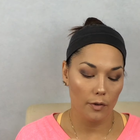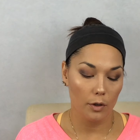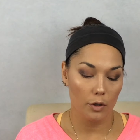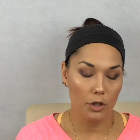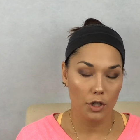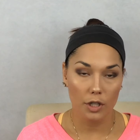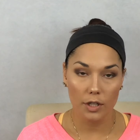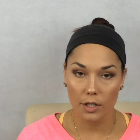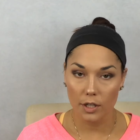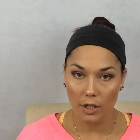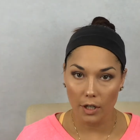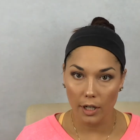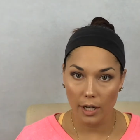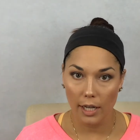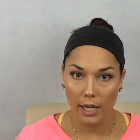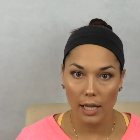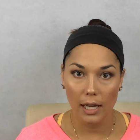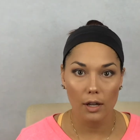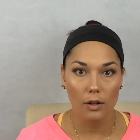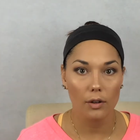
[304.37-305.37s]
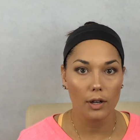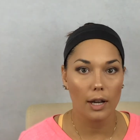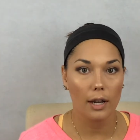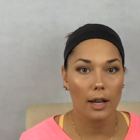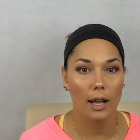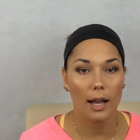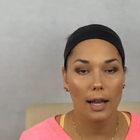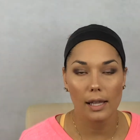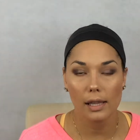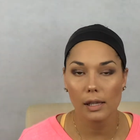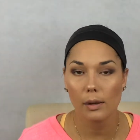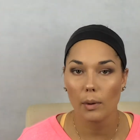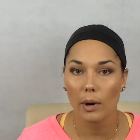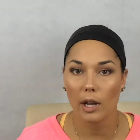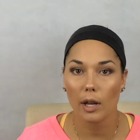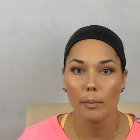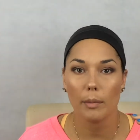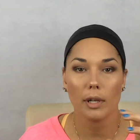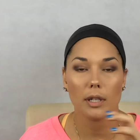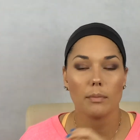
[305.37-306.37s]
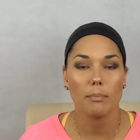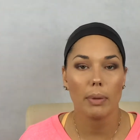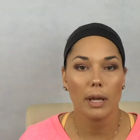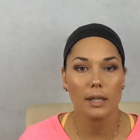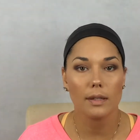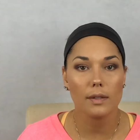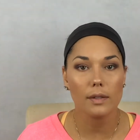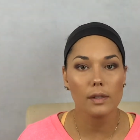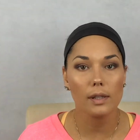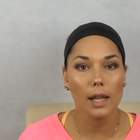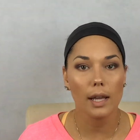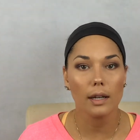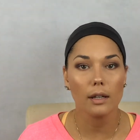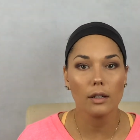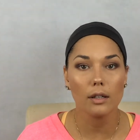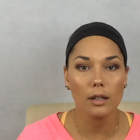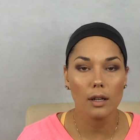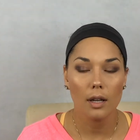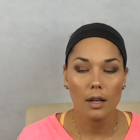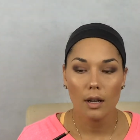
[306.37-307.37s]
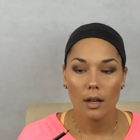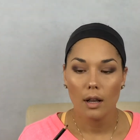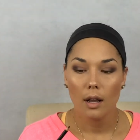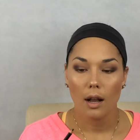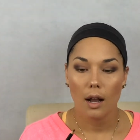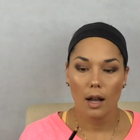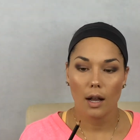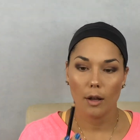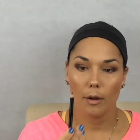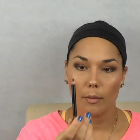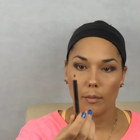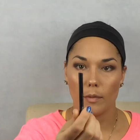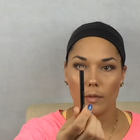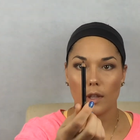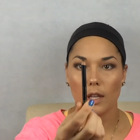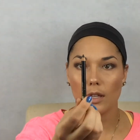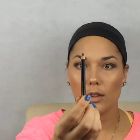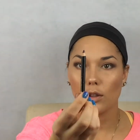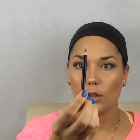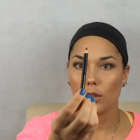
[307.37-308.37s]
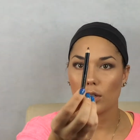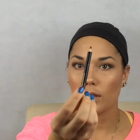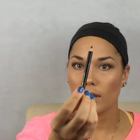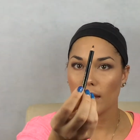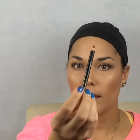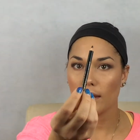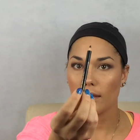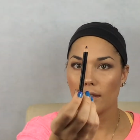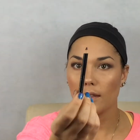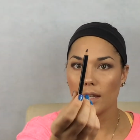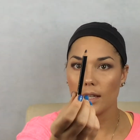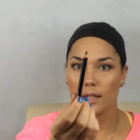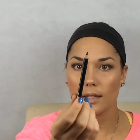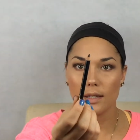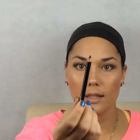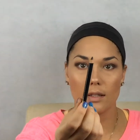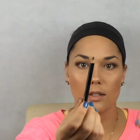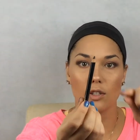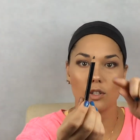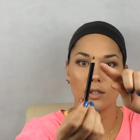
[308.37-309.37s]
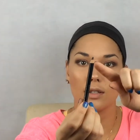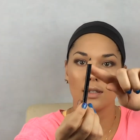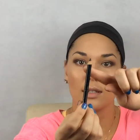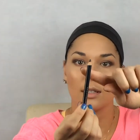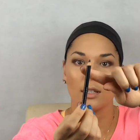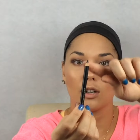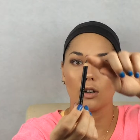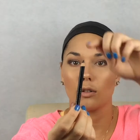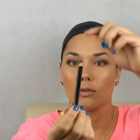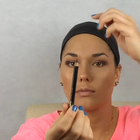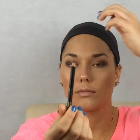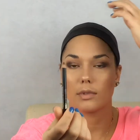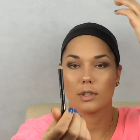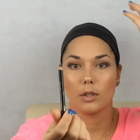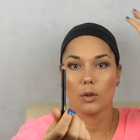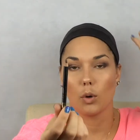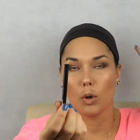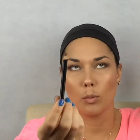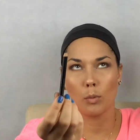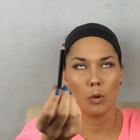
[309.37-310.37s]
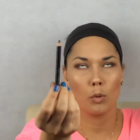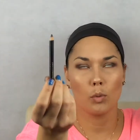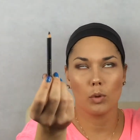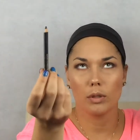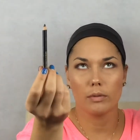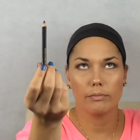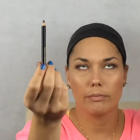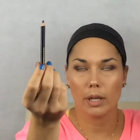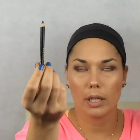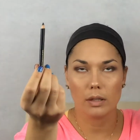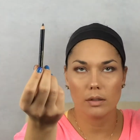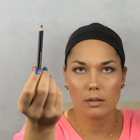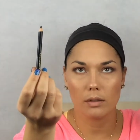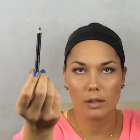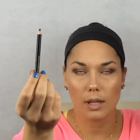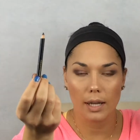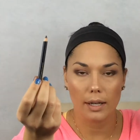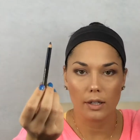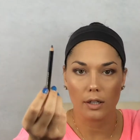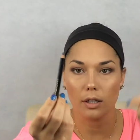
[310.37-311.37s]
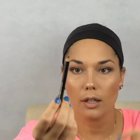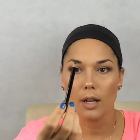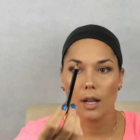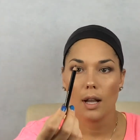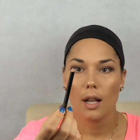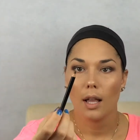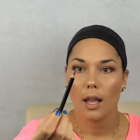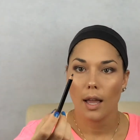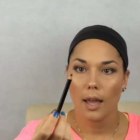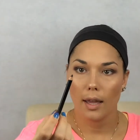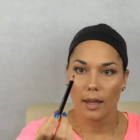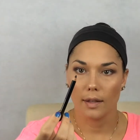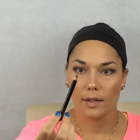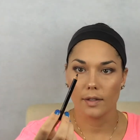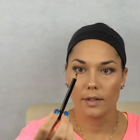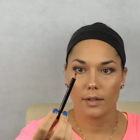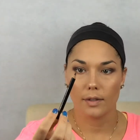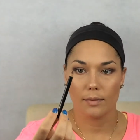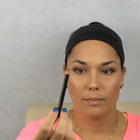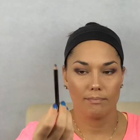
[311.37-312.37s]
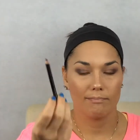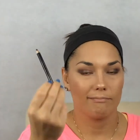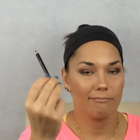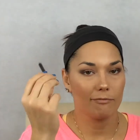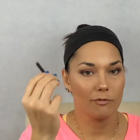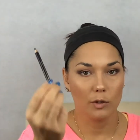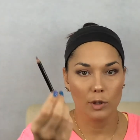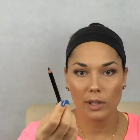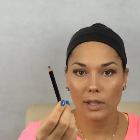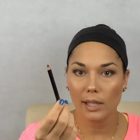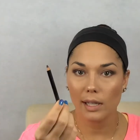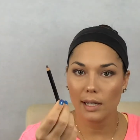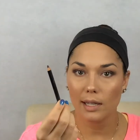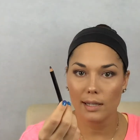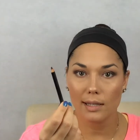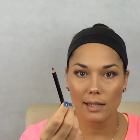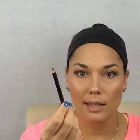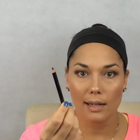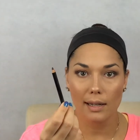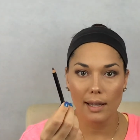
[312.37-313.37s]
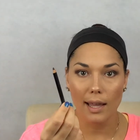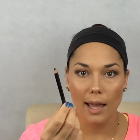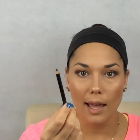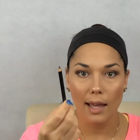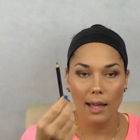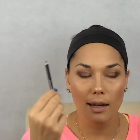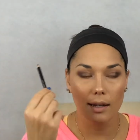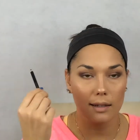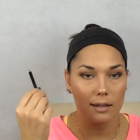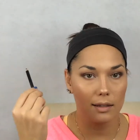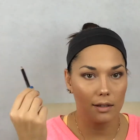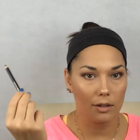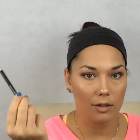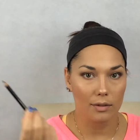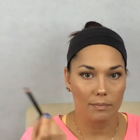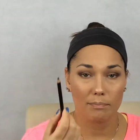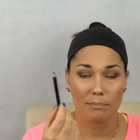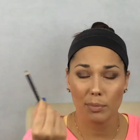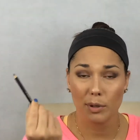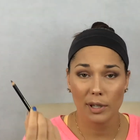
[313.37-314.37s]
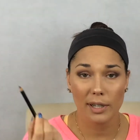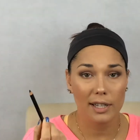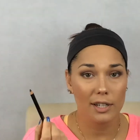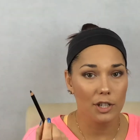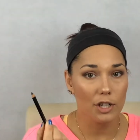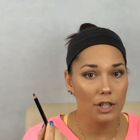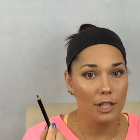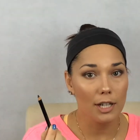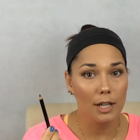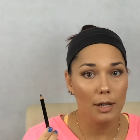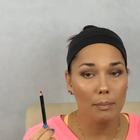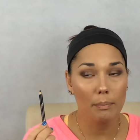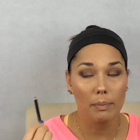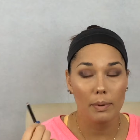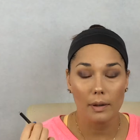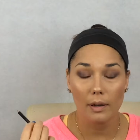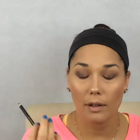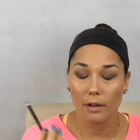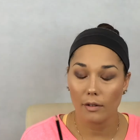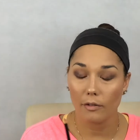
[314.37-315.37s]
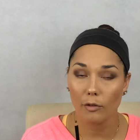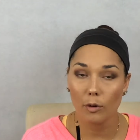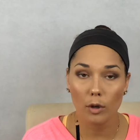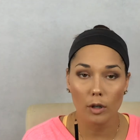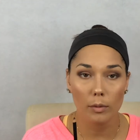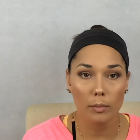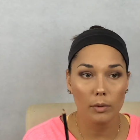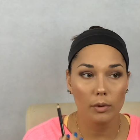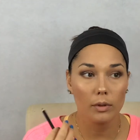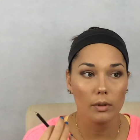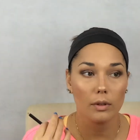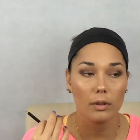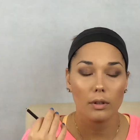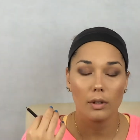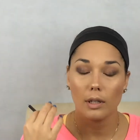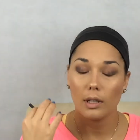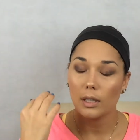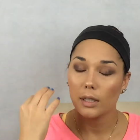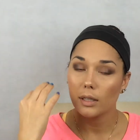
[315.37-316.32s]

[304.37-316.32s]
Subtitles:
you're just starting out, I highly recommend a pencil liner. They look like this. It's just, you know, a normal wooden pencil liner. It's really easy to get. They're pretty cheap and affordable.